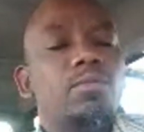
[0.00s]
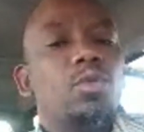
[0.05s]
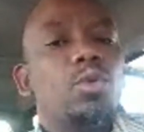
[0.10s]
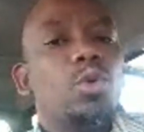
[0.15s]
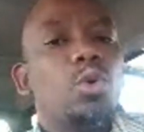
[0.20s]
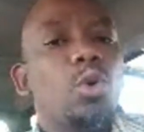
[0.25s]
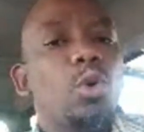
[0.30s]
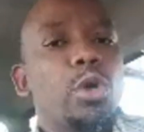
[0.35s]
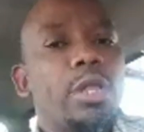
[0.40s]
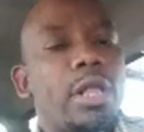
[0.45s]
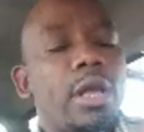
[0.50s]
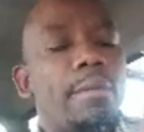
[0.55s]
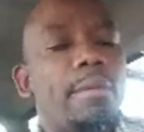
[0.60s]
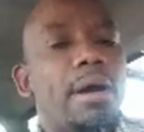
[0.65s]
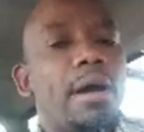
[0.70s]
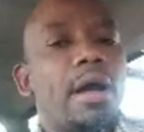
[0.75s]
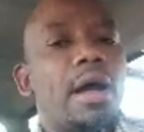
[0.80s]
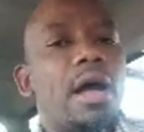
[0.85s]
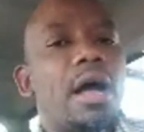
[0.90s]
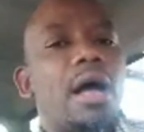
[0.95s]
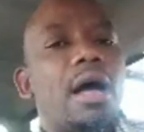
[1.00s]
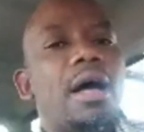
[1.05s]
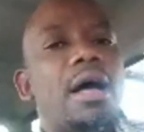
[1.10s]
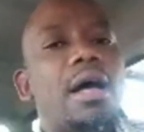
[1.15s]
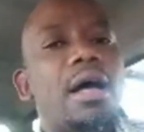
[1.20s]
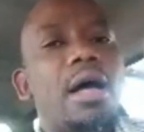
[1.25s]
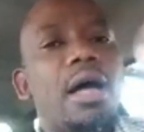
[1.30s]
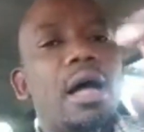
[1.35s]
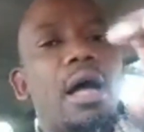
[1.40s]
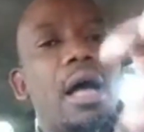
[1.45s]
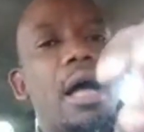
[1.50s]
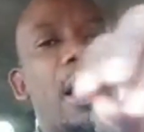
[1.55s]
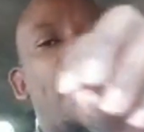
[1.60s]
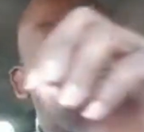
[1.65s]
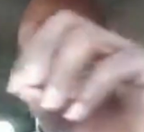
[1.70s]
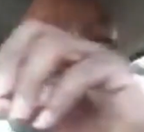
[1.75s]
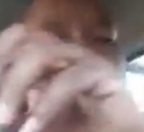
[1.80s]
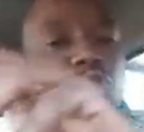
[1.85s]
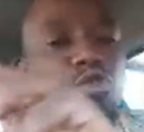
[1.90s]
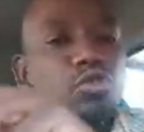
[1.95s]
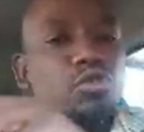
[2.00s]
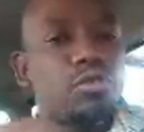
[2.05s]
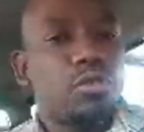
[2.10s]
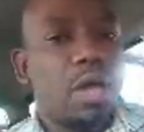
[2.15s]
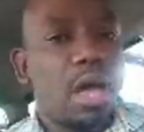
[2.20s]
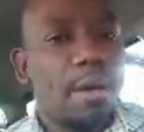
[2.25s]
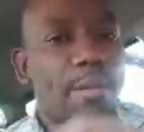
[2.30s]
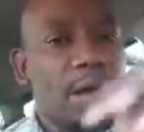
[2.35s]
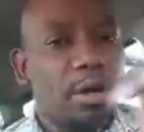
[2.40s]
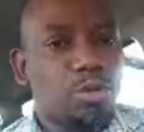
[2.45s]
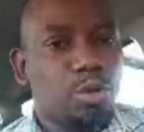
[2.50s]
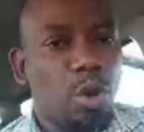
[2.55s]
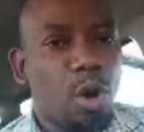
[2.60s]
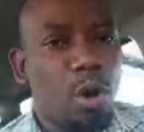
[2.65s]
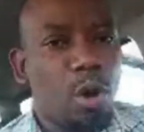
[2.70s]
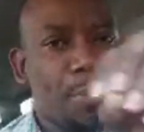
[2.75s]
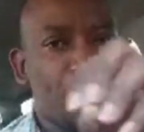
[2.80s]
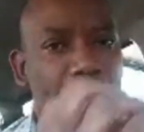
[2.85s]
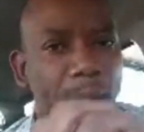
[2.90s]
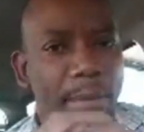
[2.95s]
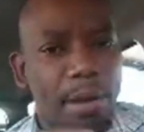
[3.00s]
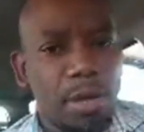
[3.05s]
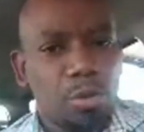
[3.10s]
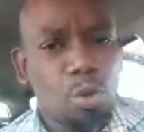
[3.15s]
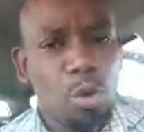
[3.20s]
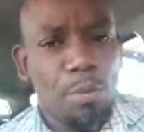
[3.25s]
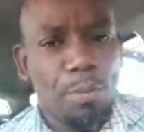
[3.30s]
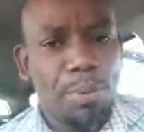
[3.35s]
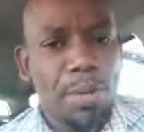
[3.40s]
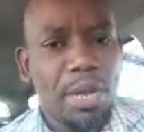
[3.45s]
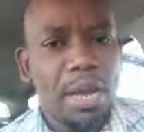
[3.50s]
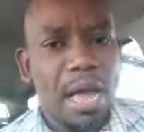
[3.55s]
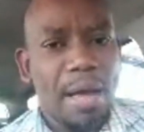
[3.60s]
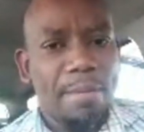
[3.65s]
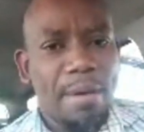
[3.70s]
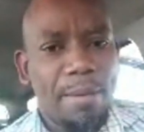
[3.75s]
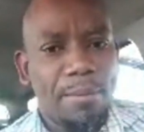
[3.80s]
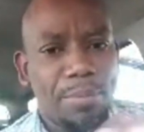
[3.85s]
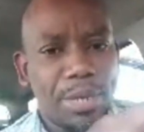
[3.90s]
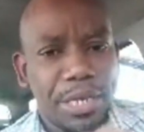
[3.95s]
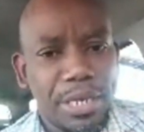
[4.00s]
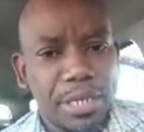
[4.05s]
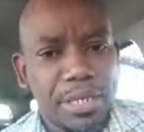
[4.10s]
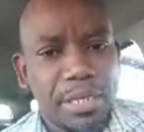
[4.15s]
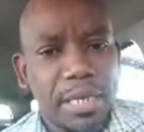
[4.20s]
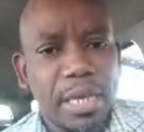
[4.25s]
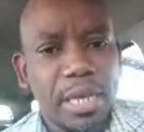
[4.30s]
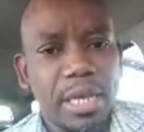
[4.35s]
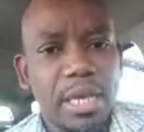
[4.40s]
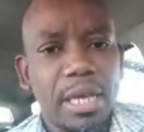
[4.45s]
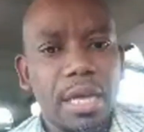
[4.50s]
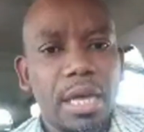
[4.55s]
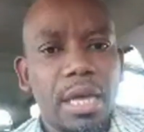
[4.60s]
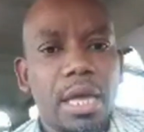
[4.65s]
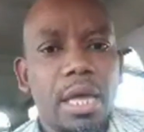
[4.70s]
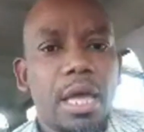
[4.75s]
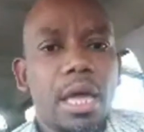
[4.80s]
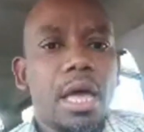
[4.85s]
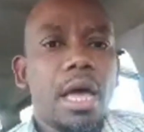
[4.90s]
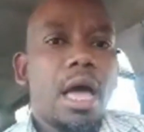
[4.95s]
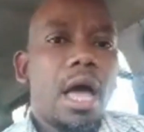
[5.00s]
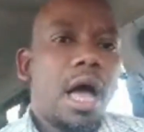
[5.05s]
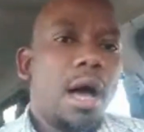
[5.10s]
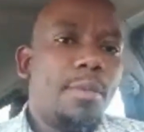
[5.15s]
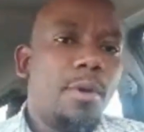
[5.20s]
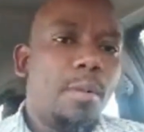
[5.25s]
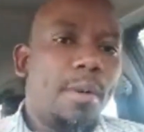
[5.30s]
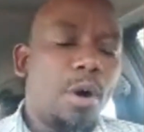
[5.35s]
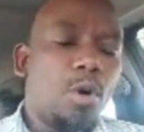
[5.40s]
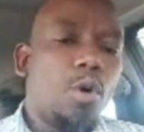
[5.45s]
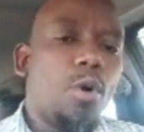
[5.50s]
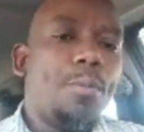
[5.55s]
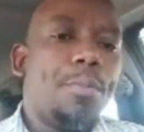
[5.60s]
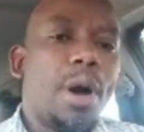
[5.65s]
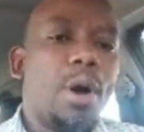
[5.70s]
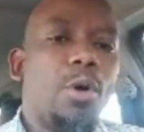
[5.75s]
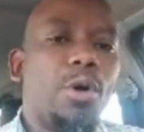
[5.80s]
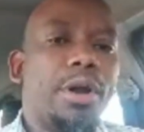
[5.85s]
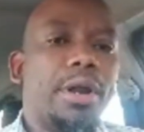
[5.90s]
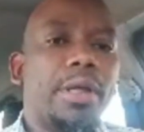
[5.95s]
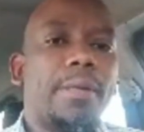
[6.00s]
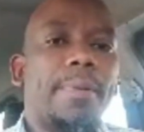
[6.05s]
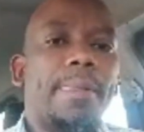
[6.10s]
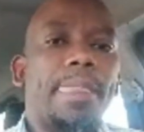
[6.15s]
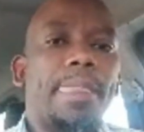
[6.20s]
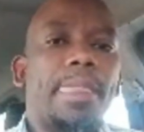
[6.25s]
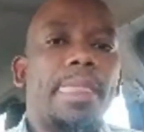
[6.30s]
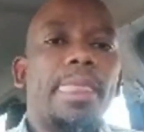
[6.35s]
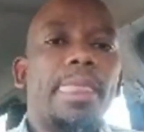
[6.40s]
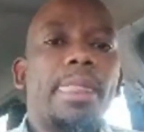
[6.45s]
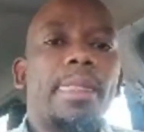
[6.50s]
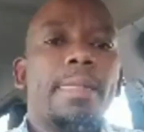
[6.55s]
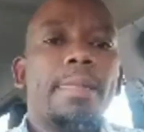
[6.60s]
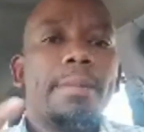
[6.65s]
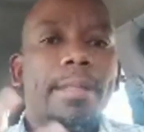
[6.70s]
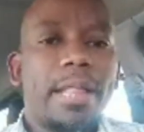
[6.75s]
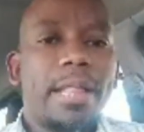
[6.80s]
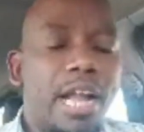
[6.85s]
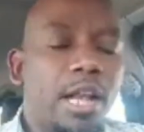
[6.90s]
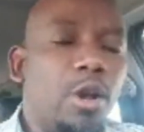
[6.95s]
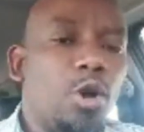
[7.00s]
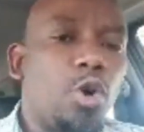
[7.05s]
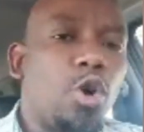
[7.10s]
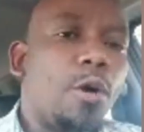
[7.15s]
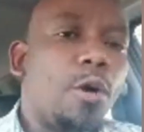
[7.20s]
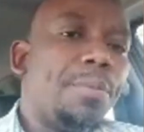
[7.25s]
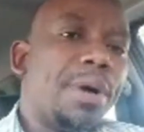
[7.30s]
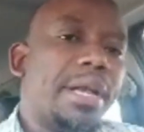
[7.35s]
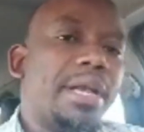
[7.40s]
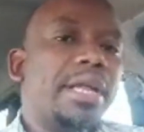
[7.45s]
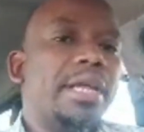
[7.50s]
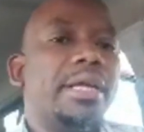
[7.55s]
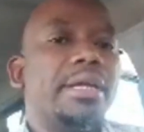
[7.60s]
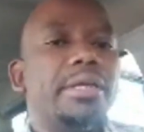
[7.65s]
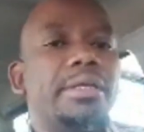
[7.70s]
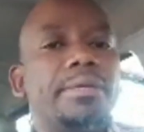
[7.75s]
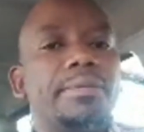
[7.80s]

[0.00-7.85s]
O tla banga a ba thopa ba thopile a ba biditse a bo ba kopa gore tla le kopaneng